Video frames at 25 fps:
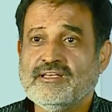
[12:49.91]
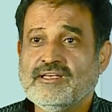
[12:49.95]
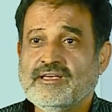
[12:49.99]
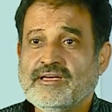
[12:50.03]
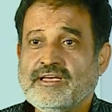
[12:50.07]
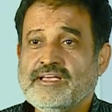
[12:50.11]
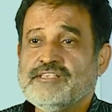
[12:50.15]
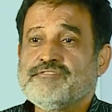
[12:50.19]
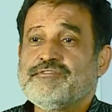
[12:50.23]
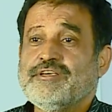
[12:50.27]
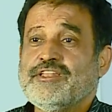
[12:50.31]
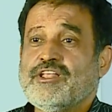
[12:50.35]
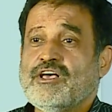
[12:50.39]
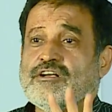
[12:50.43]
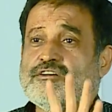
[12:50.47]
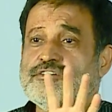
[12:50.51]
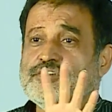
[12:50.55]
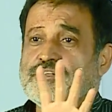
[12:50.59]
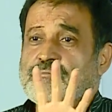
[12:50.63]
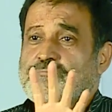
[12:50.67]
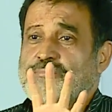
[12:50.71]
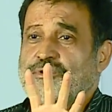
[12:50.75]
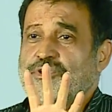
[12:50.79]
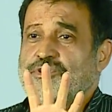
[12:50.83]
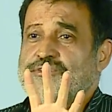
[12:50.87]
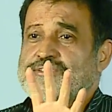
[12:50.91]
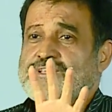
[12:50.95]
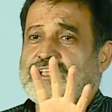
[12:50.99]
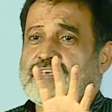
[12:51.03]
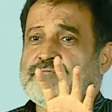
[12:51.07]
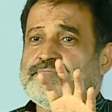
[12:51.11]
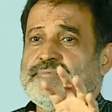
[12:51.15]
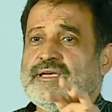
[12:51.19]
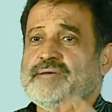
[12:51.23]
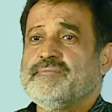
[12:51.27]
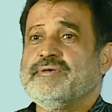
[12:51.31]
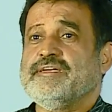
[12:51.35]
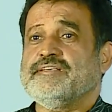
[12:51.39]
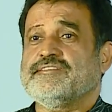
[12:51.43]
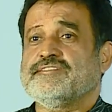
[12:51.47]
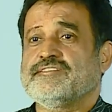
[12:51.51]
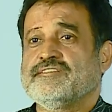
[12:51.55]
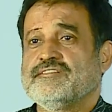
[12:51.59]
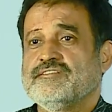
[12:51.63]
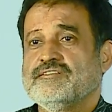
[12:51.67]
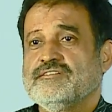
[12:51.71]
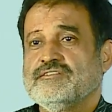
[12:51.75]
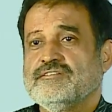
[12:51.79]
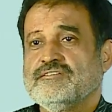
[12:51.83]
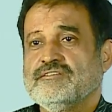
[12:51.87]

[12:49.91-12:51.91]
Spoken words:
is we're not going to produce enough babies.